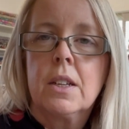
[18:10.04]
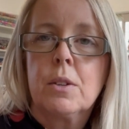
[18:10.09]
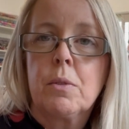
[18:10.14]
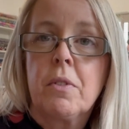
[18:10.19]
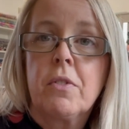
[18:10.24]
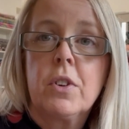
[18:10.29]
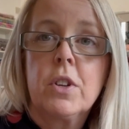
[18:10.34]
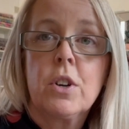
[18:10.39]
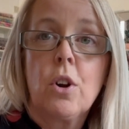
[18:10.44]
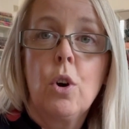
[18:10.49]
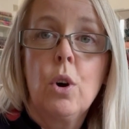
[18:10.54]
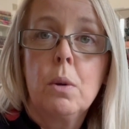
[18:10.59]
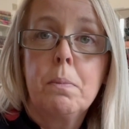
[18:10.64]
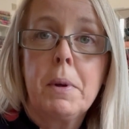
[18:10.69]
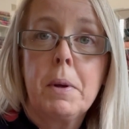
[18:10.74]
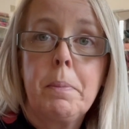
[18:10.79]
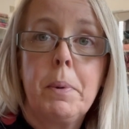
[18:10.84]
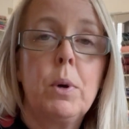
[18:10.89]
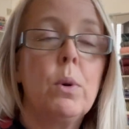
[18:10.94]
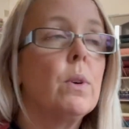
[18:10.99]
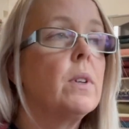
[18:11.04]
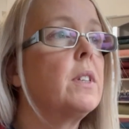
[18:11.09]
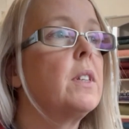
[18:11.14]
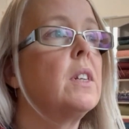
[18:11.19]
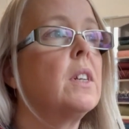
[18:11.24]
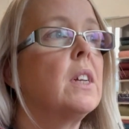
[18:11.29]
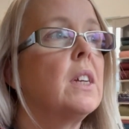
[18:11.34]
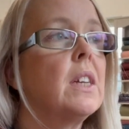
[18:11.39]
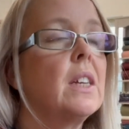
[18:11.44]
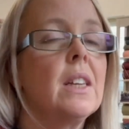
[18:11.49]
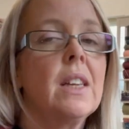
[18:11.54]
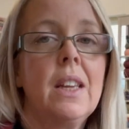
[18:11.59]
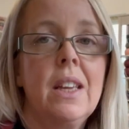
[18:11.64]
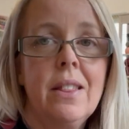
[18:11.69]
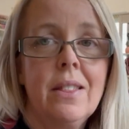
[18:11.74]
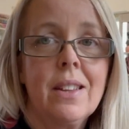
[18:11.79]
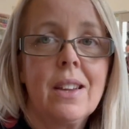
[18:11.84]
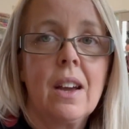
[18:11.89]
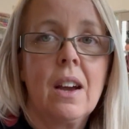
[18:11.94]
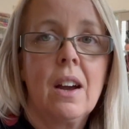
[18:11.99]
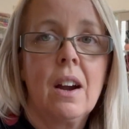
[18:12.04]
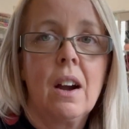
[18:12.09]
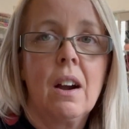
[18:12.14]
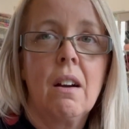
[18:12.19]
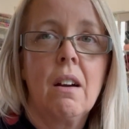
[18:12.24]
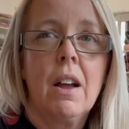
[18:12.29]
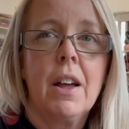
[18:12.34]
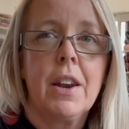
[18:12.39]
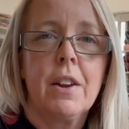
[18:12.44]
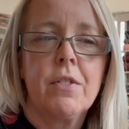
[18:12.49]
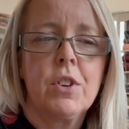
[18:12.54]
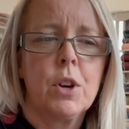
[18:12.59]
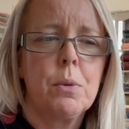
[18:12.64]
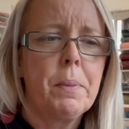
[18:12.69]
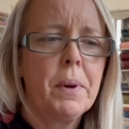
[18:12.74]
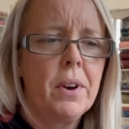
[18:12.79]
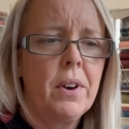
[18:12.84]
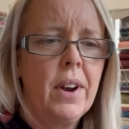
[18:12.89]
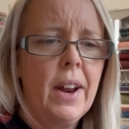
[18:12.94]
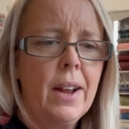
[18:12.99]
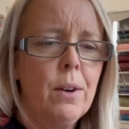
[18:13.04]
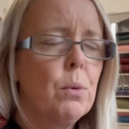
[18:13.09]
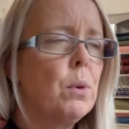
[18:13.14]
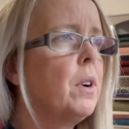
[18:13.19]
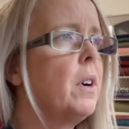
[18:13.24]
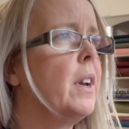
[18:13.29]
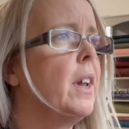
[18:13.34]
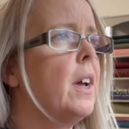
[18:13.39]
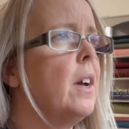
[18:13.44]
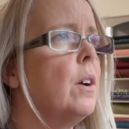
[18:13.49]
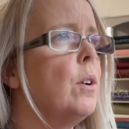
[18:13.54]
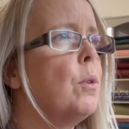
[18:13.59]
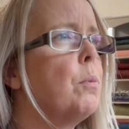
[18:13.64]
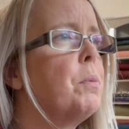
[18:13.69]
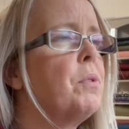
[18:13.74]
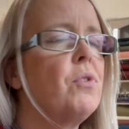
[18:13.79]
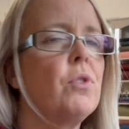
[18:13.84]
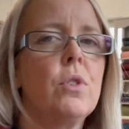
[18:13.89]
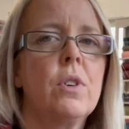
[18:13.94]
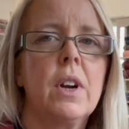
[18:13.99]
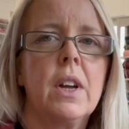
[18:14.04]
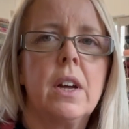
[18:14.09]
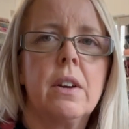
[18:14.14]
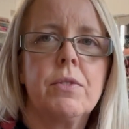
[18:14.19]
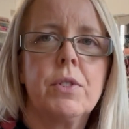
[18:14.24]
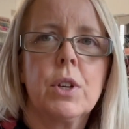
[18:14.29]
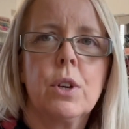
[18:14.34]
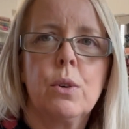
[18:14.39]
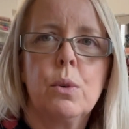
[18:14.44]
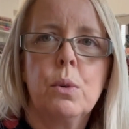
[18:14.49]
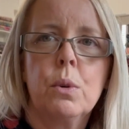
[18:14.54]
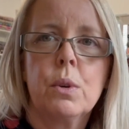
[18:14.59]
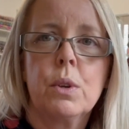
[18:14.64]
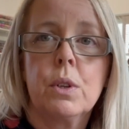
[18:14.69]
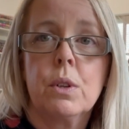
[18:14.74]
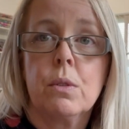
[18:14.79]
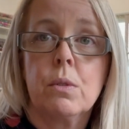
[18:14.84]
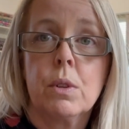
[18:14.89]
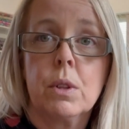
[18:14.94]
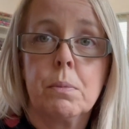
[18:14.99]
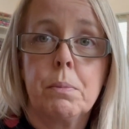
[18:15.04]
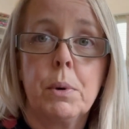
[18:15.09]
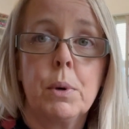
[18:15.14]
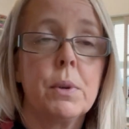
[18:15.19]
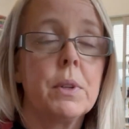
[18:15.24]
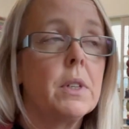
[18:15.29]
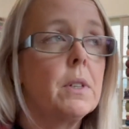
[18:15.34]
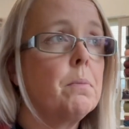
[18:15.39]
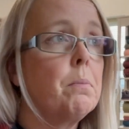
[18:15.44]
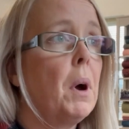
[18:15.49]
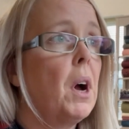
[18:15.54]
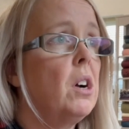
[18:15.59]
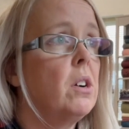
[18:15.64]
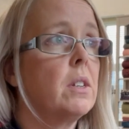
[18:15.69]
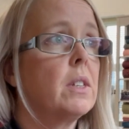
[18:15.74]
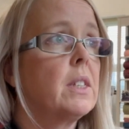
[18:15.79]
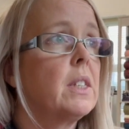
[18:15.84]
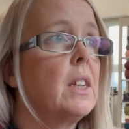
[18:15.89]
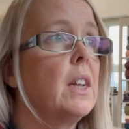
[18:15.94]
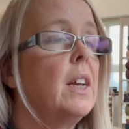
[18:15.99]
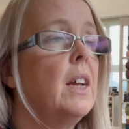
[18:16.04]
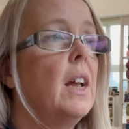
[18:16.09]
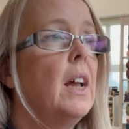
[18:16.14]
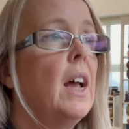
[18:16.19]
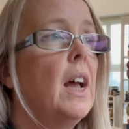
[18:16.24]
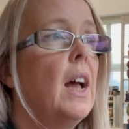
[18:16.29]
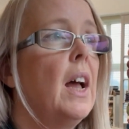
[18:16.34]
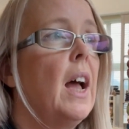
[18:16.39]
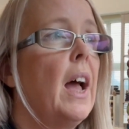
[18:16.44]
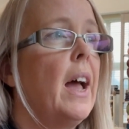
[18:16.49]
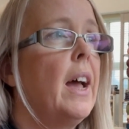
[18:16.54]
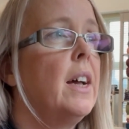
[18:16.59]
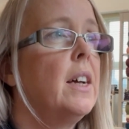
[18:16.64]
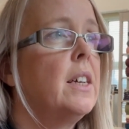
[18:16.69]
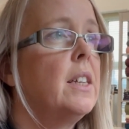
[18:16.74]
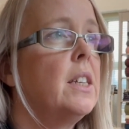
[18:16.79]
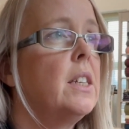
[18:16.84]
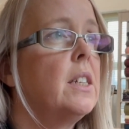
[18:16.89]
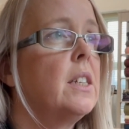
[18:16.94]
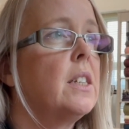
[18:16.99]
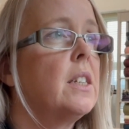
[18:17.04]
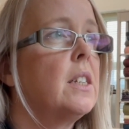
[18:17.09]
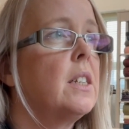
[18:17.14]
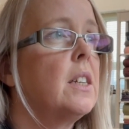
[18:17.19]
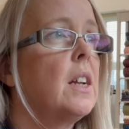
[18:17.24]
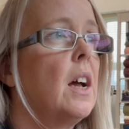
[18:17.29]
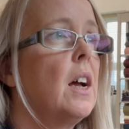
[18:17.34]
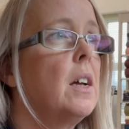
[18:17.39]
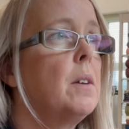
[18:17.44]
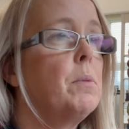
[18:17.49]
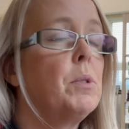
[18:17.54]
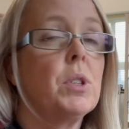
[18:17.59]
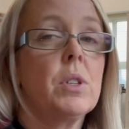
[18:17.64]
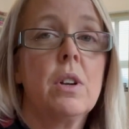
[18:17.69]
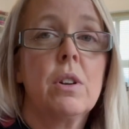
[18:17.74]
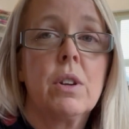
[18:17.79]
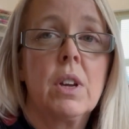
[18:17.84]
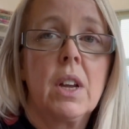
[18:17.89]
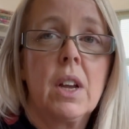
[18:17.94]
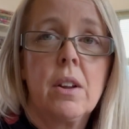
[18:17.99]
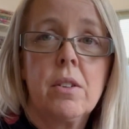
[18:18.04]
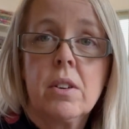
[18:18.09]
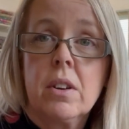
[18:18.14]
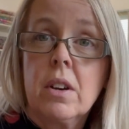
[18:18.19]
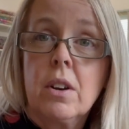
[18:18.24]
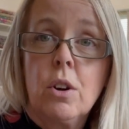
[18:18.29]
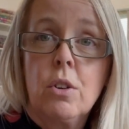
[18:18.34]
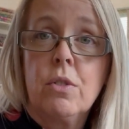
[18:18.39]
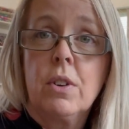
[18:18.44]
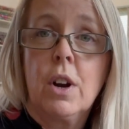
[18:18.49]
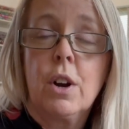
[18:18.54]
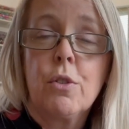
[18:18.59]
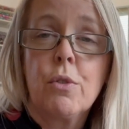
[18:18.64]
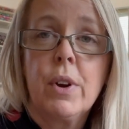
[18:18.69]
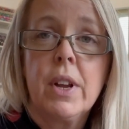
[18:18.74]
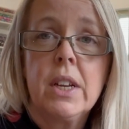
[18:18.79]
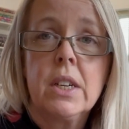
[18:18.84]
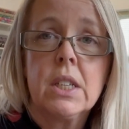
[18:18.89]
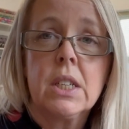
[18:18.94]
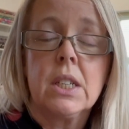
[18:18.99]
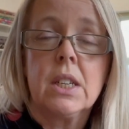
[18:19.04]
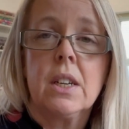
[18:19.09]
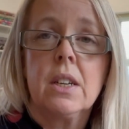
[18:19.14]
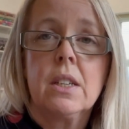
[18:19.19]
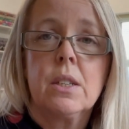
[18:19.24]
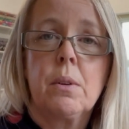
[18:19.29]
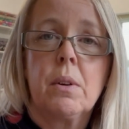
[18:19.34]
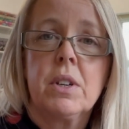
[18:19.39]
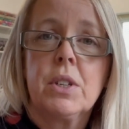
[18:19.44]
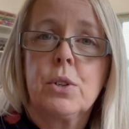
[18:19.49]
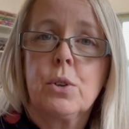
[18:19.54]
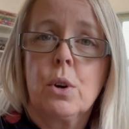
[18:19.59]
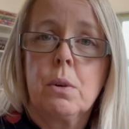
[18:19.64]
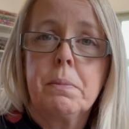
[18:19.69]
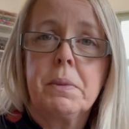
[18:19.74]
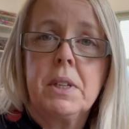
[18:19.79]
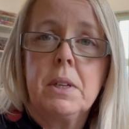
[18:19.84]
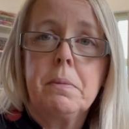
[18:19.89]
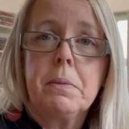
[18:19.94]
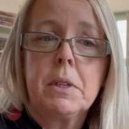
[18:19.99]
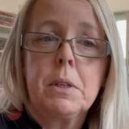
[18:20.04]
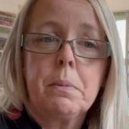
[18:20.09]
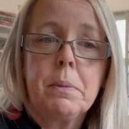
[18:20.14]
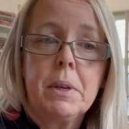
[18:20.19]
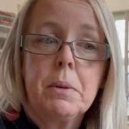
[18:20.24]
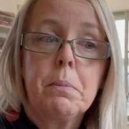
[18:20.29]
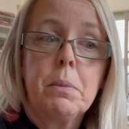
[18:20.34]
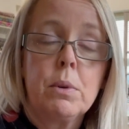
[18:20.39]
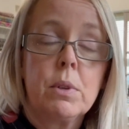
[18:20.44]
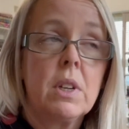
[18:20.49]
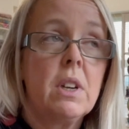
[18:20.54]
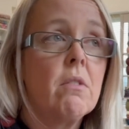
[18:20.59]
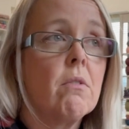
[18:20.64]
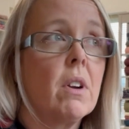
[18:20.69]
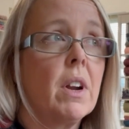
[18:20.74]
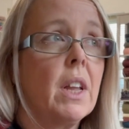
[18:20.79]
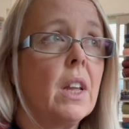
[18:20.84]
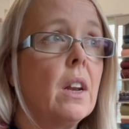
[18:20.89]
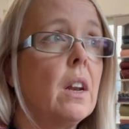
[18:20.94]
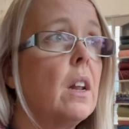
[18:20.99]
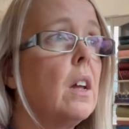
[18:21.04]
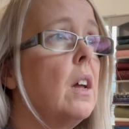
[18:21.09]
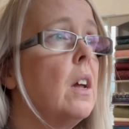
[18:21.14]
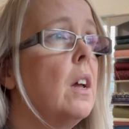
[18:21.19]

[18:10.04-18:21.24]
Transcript: I've got all my post in the car and I've got about an hour now before I have to go to the post box and I'm just looking at an awful lot of rain today so our storm seems to be mostly rain